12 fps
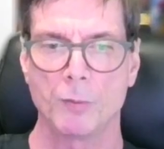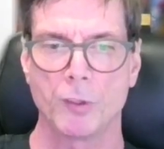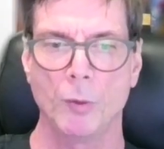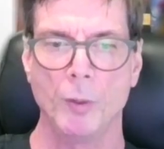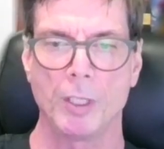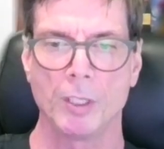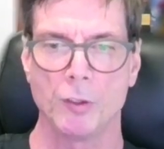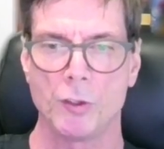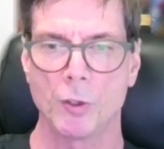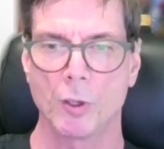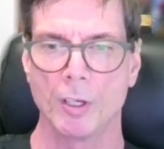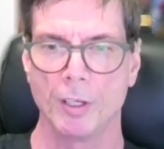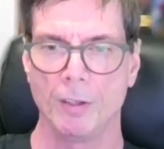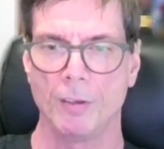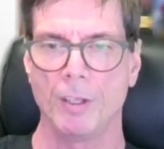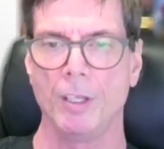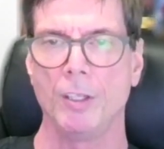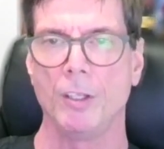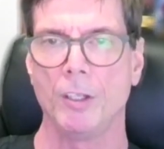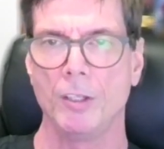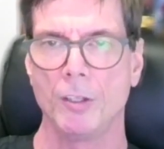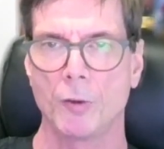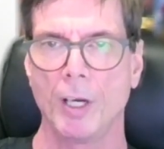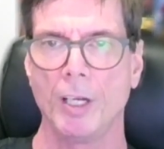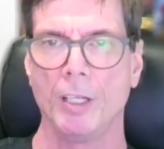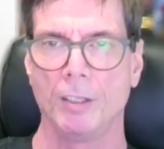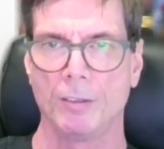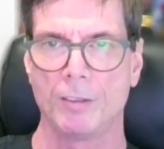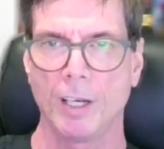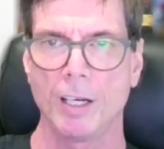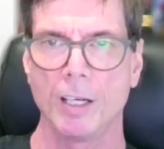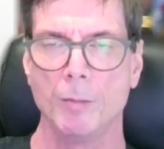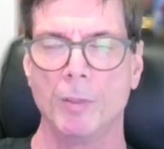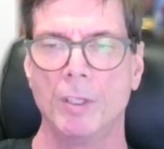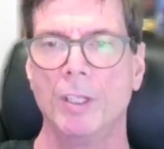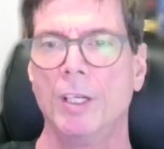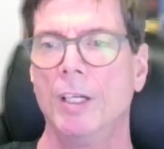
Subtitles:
so we can shorten the training time.